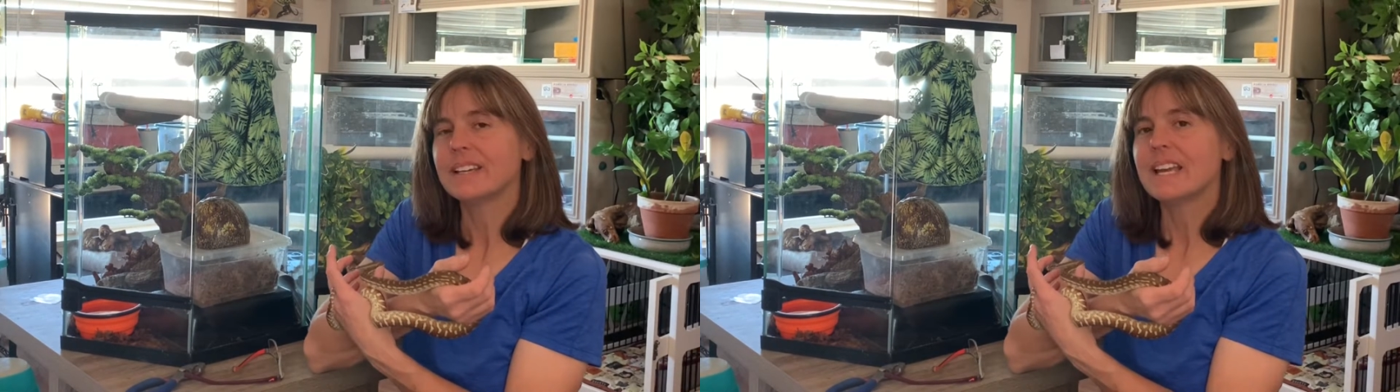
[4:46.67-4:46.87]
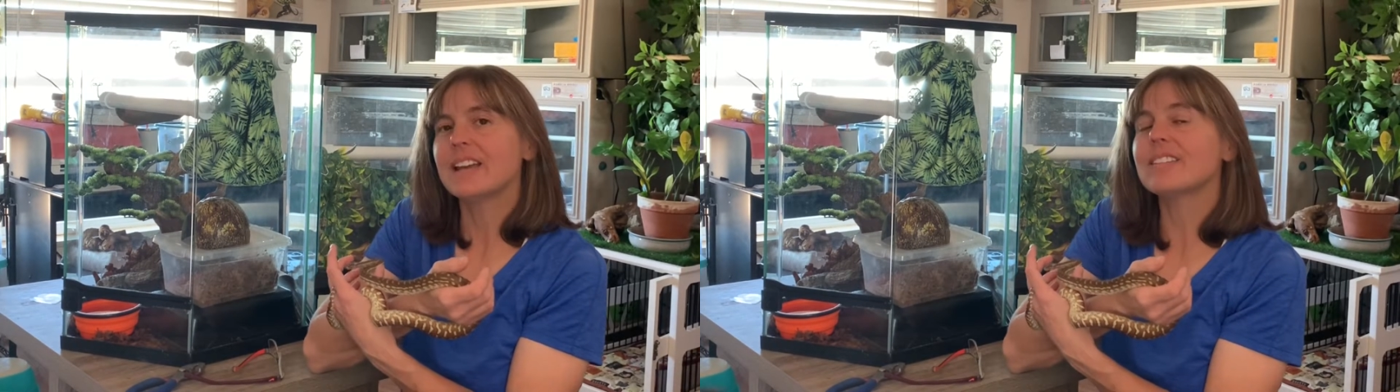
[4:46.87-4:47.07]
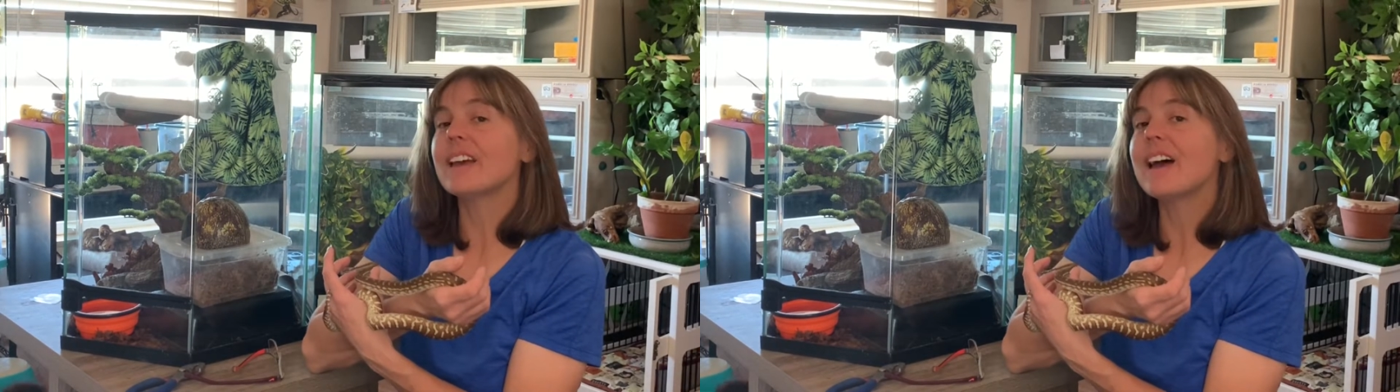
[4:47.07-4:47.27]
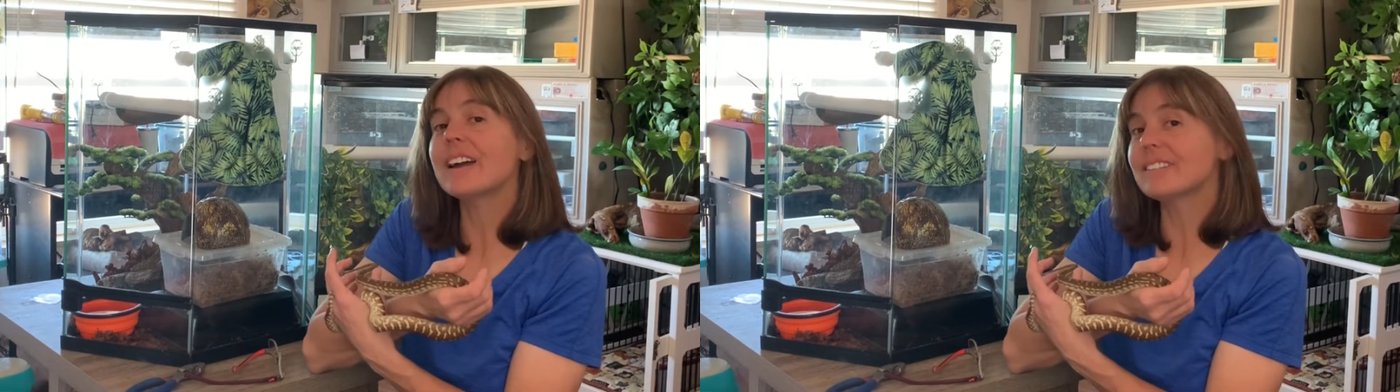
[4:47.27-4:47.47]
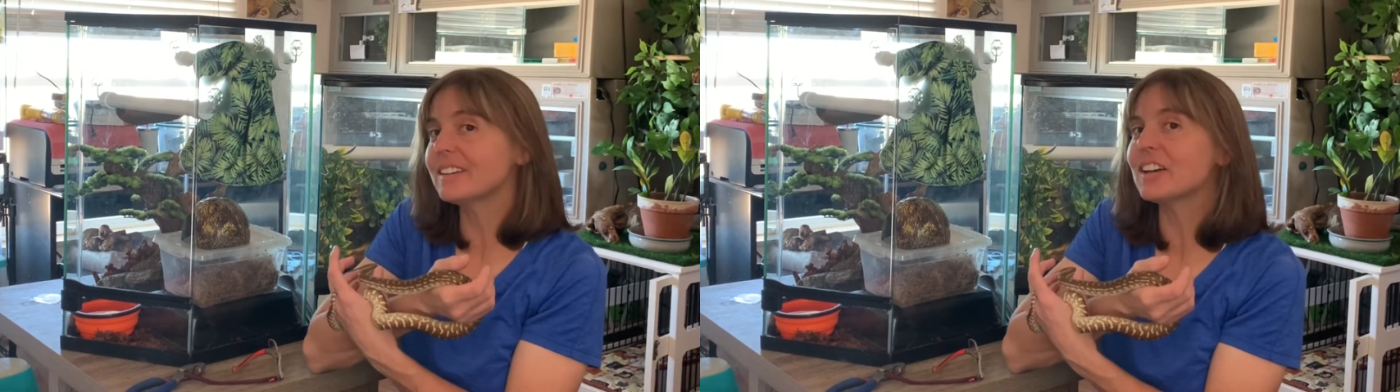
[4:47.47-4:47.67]
It's a
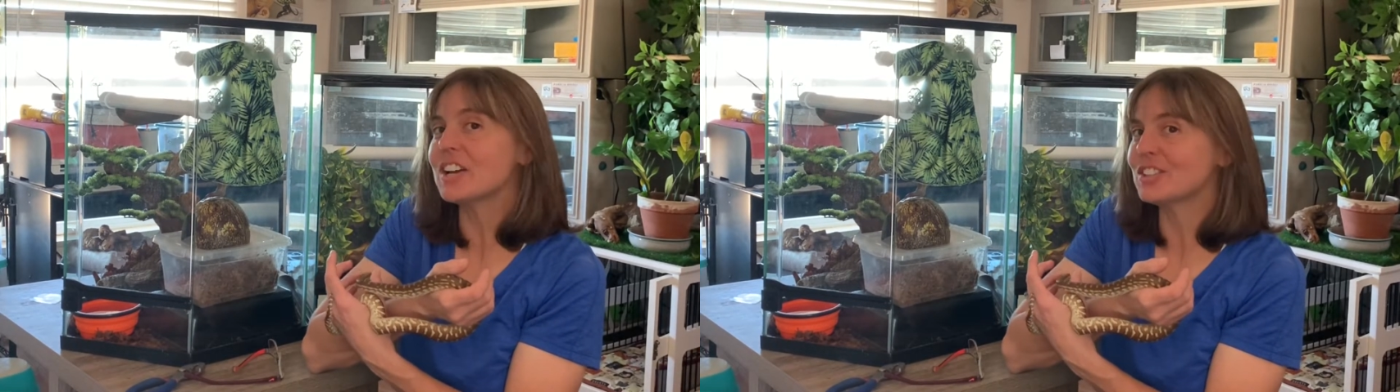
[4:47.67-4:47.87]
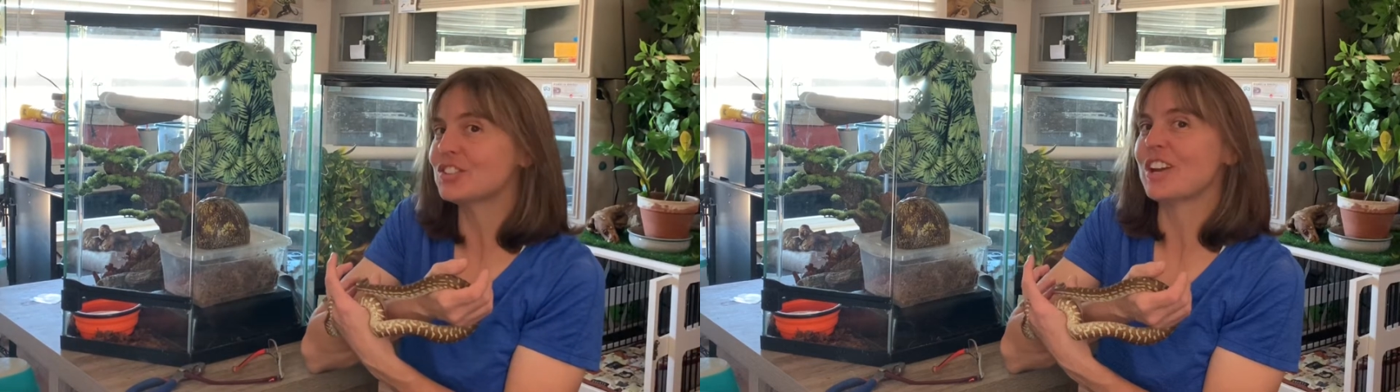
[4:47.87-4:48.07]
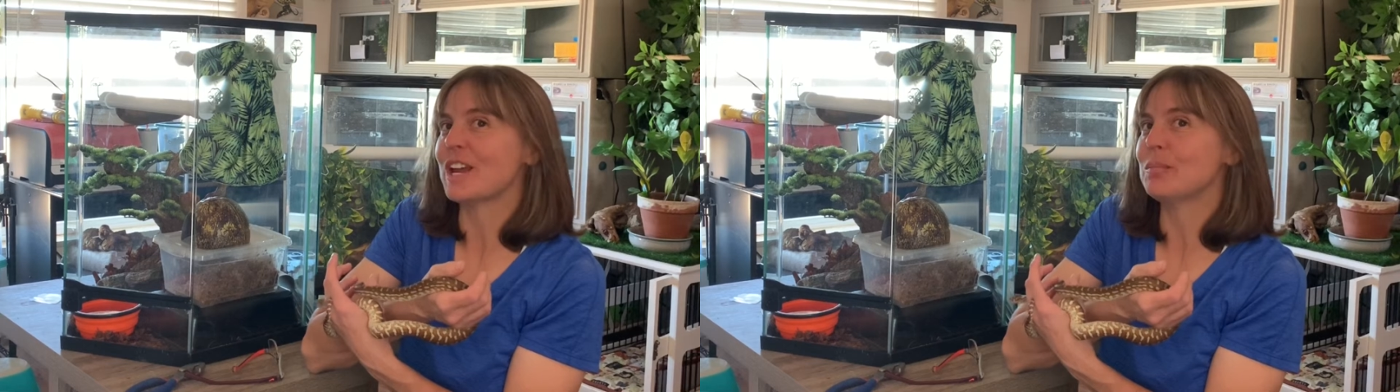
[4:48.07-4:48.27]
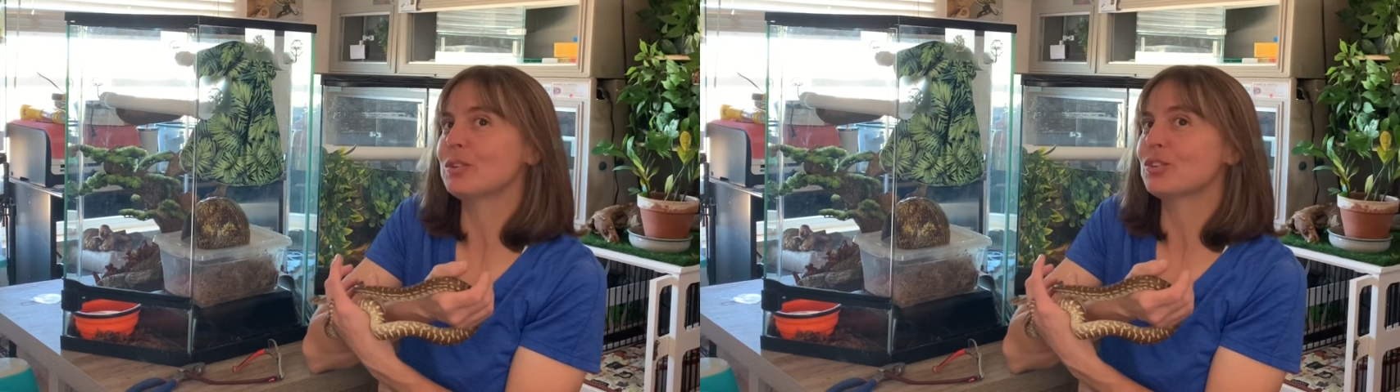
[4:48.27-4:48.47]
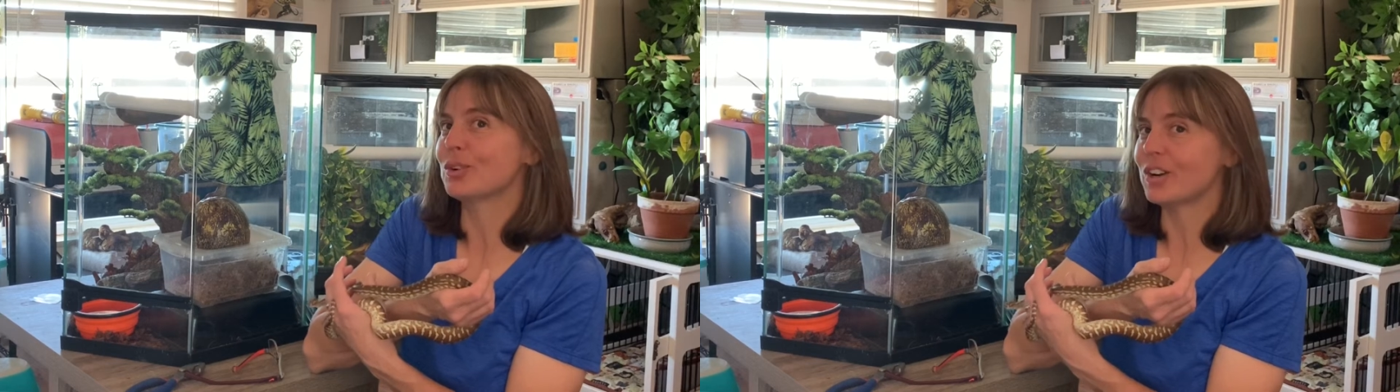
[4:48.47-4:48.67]

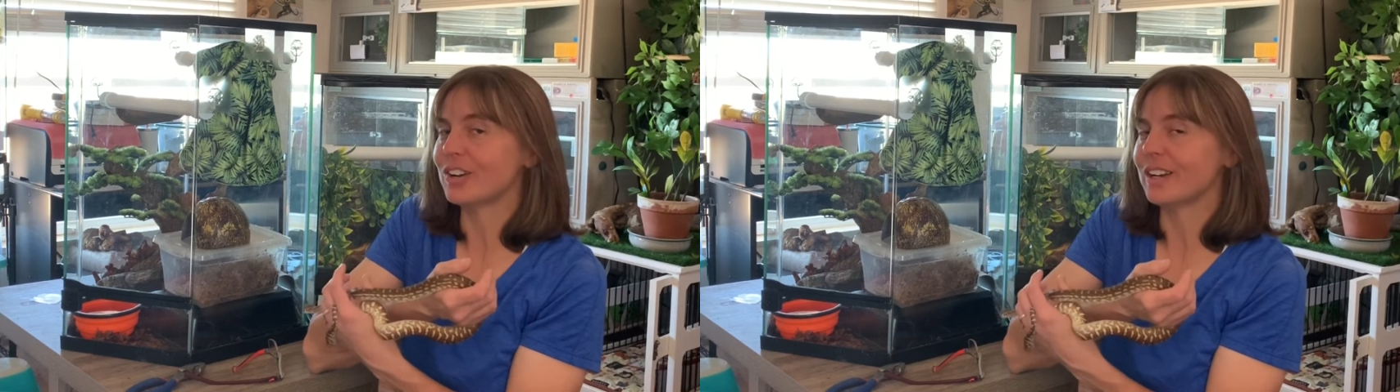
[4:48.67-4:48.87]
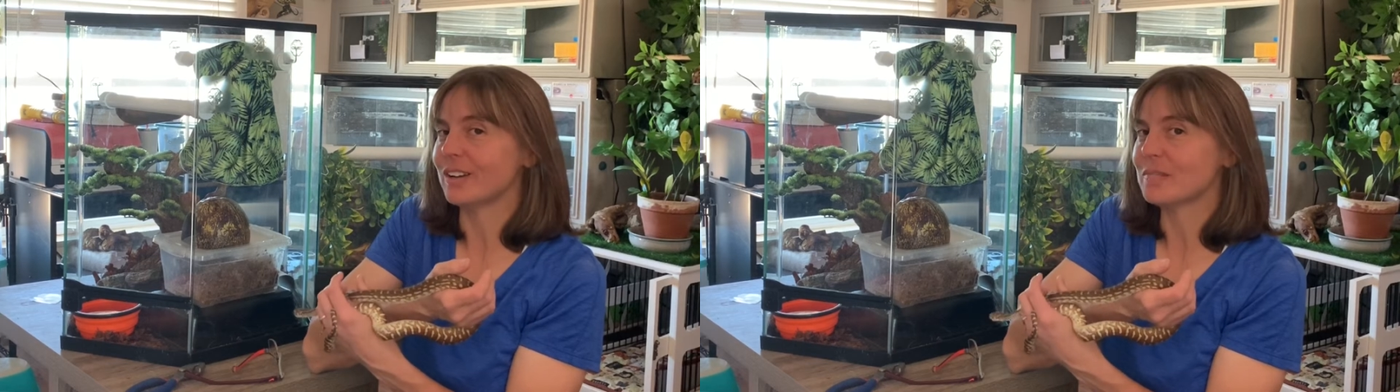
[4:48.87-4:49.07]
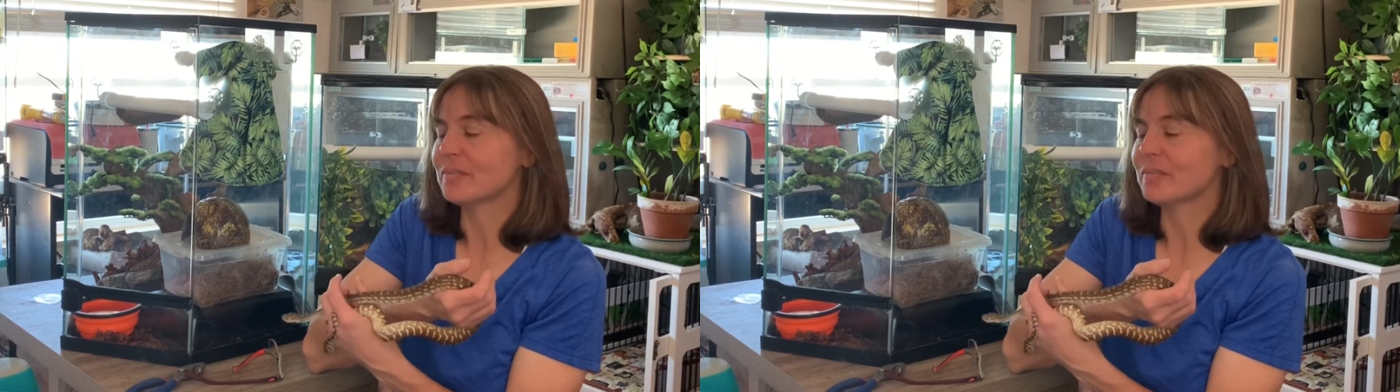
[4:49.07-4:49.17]
hexagon-shaped terrarium.